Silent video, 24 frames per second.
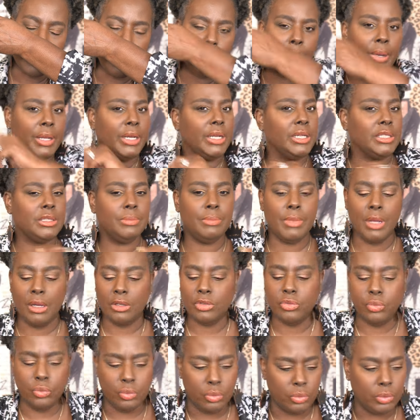but it
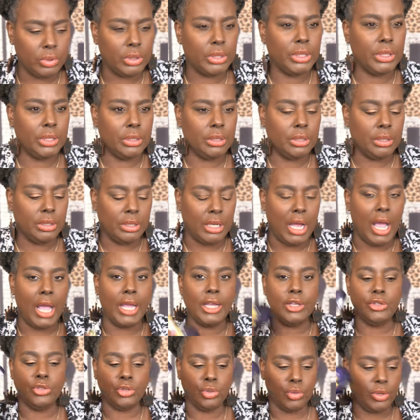smells really good. I
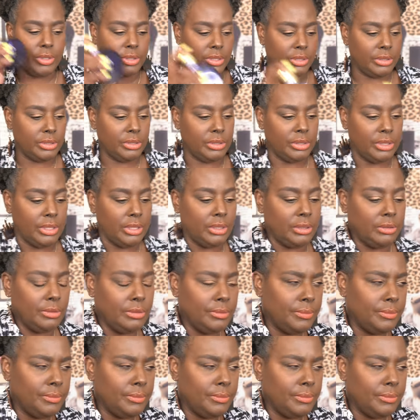enjoy this scent.